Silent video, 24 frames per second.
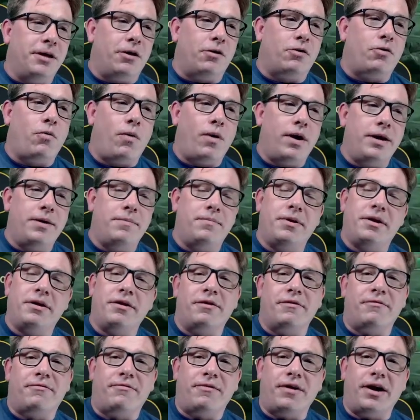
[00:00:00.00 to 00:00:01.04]
quite a bit of
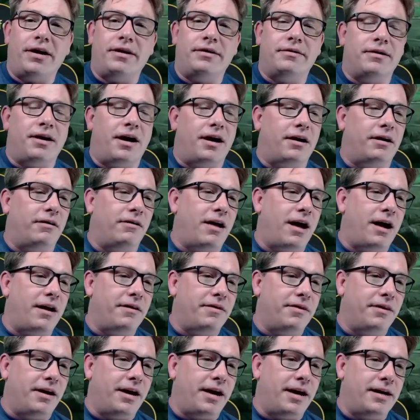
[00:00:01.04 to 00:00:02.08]
the fight on a lot of
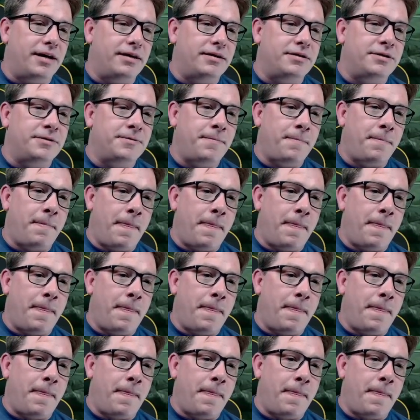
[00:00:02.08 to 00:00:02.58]
the heads.